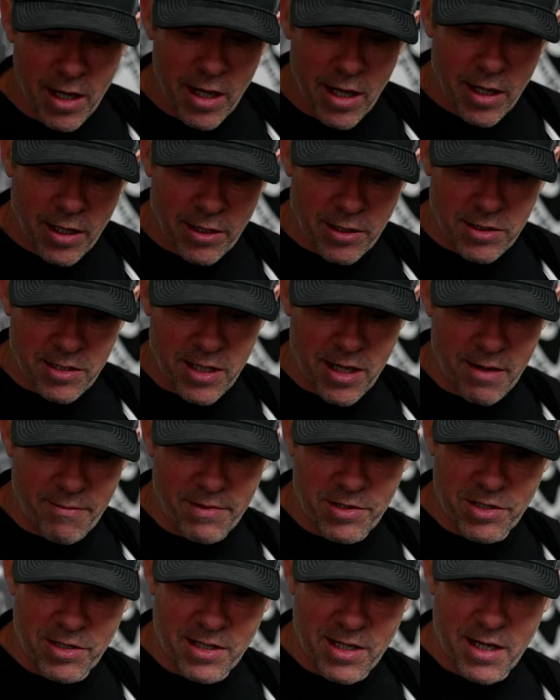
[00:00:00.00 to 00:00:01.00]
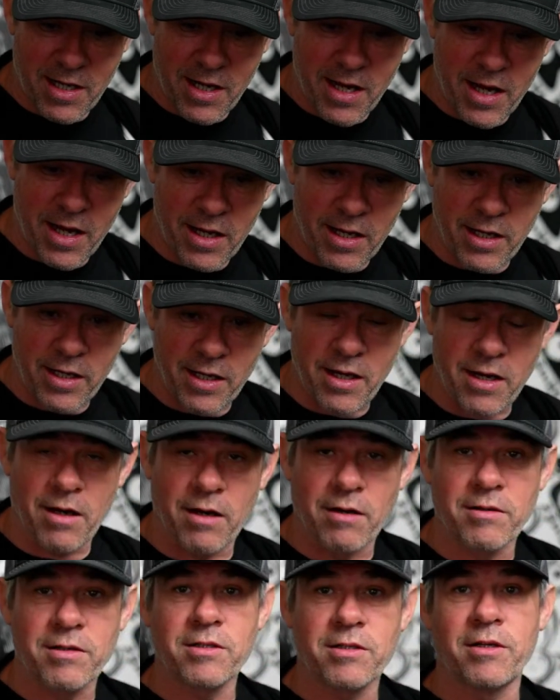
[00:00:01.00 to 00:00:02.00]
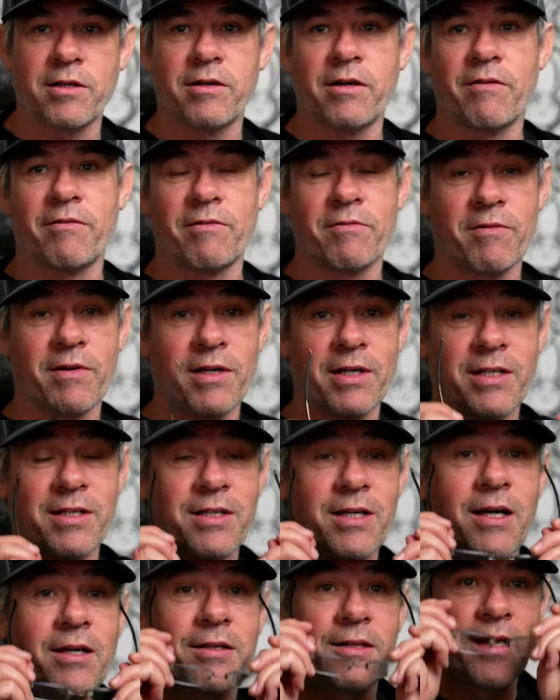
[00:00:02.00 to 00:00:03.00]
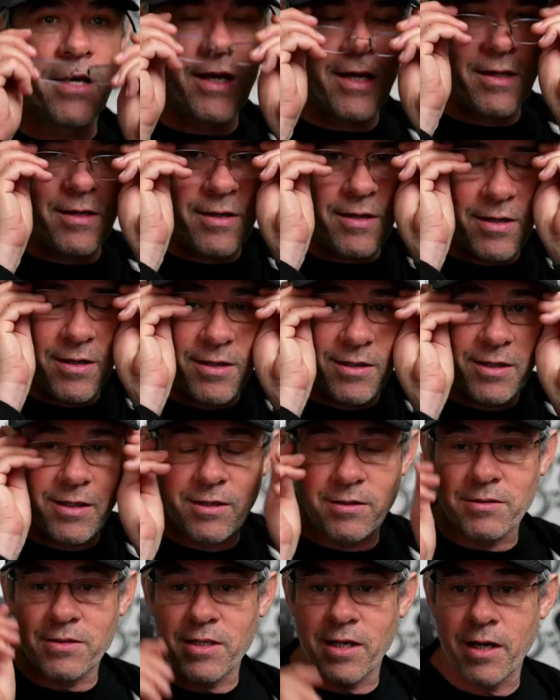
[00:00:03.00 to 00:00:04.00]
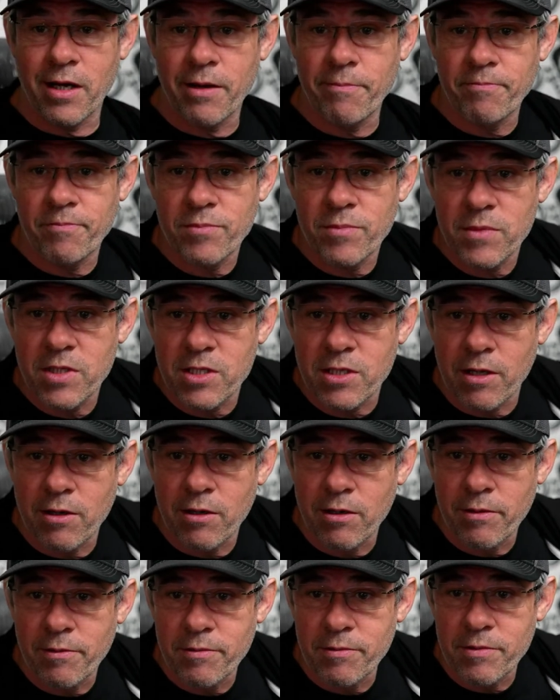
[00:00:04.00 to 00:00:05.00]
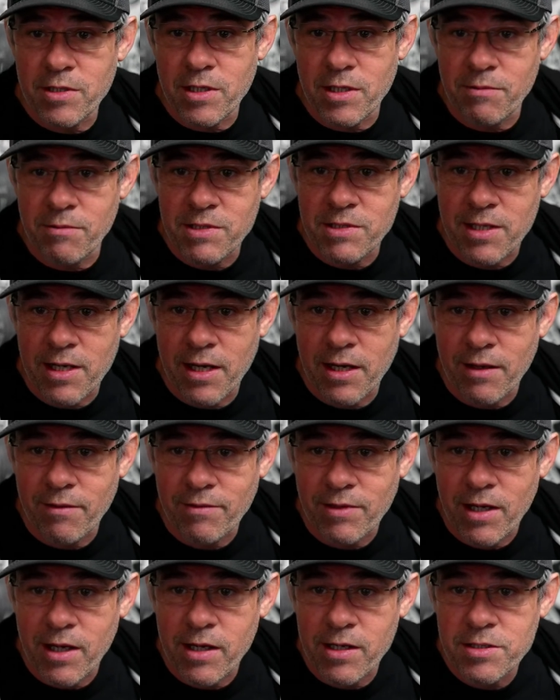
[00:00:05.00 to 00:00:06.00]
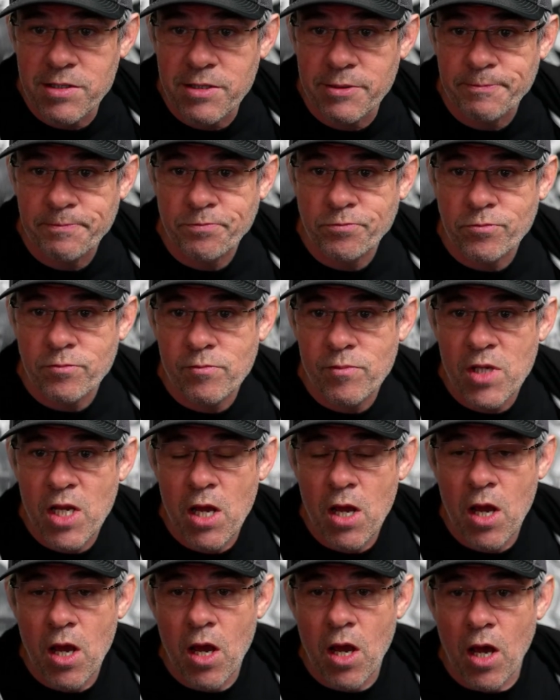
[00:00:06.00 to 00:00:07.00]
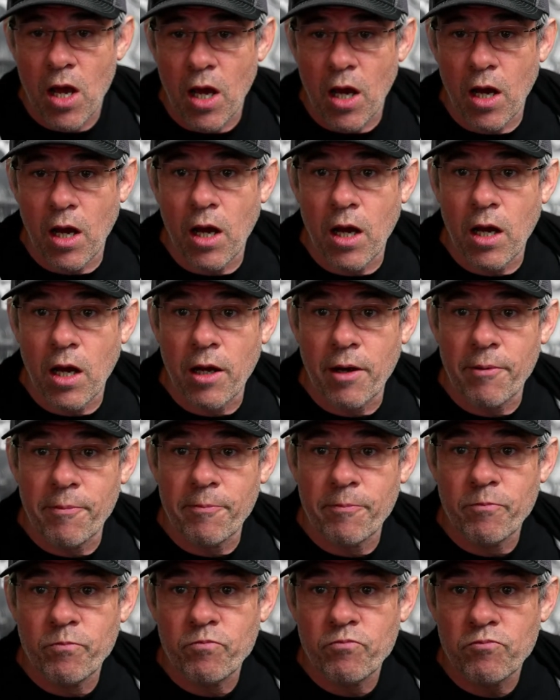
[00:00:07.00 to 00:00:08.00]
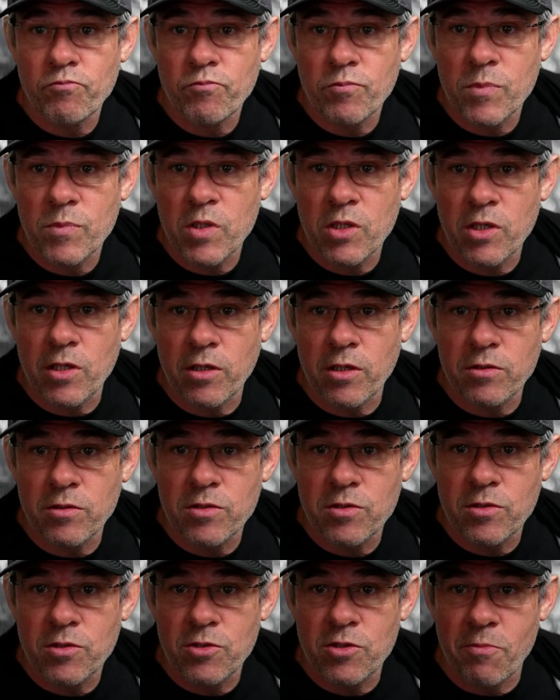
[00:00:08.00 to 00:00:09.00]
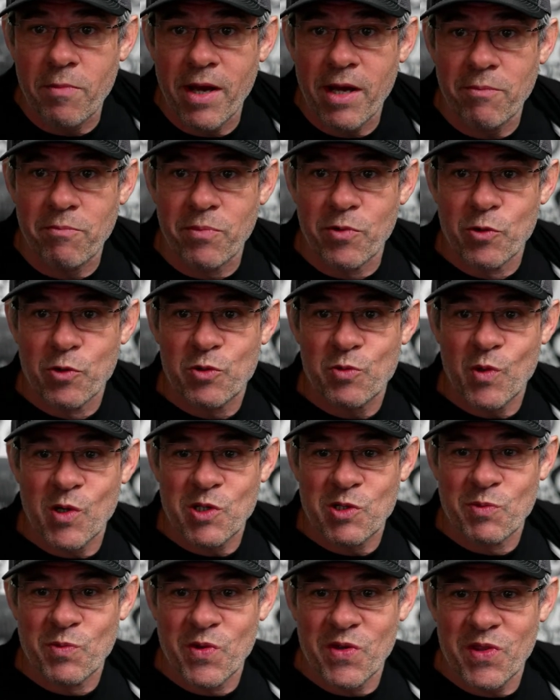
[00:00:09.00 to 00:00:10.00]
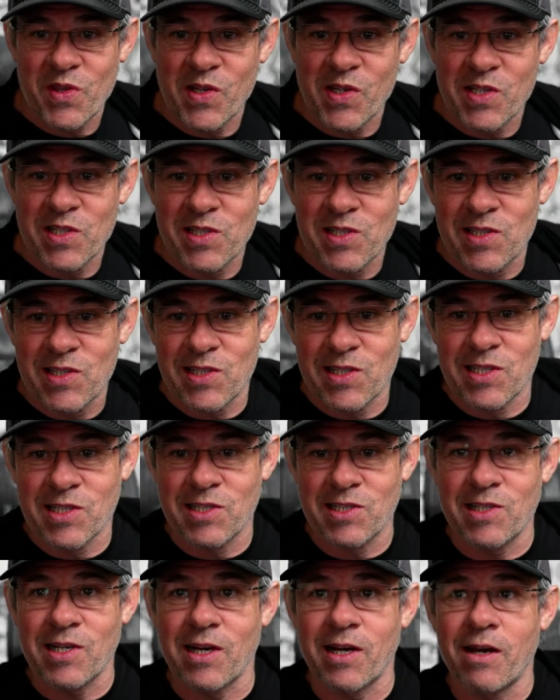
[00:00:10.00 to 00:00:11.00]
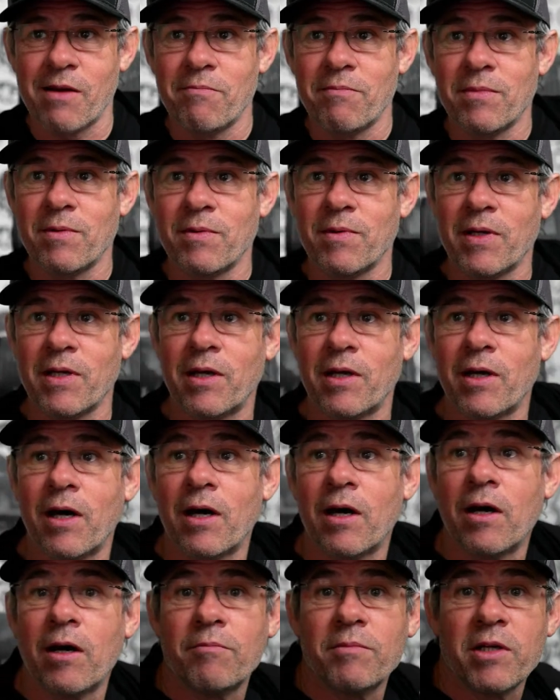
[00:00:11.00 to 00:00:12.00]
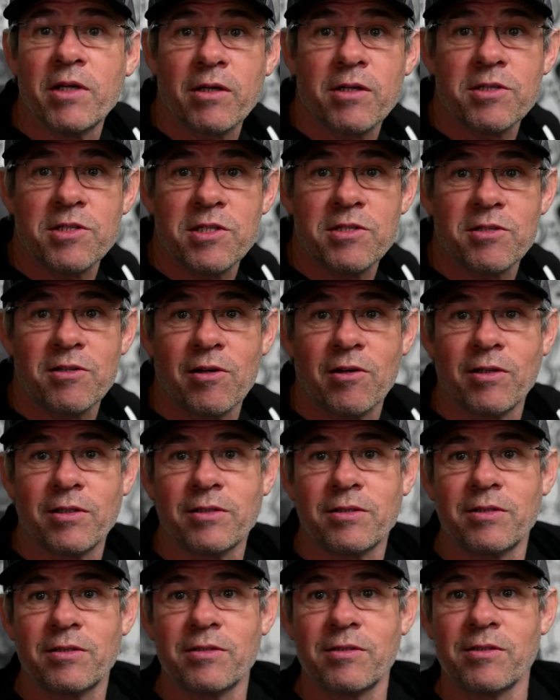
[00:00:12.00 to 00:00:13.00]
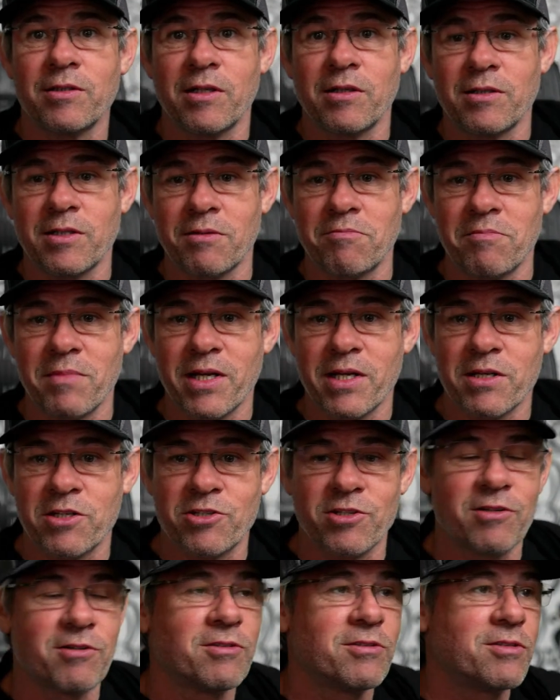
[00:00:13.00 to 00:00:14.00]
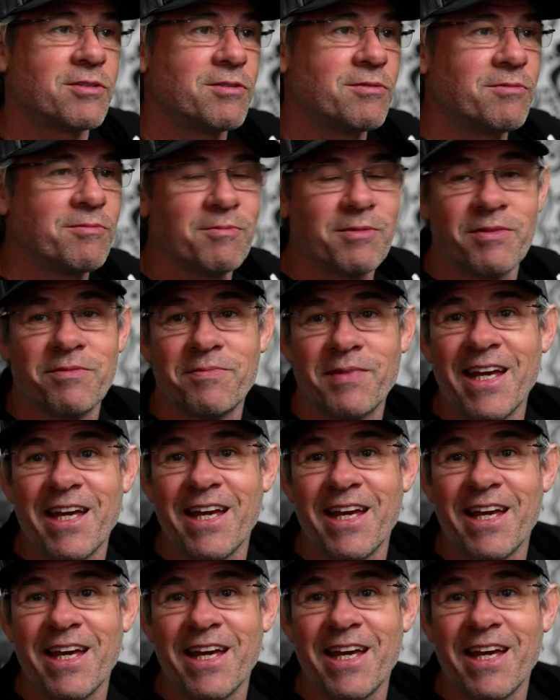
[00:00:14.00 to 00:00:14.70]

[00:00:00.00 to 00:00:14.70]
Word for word: good time of just kind of hanging out. You know, haven't really done that in a long time, so so that was kind of nice. Um, you know, too bad Bruce wasn't with us this time. He, um, you know, because he's gone. You know, done many shows with me,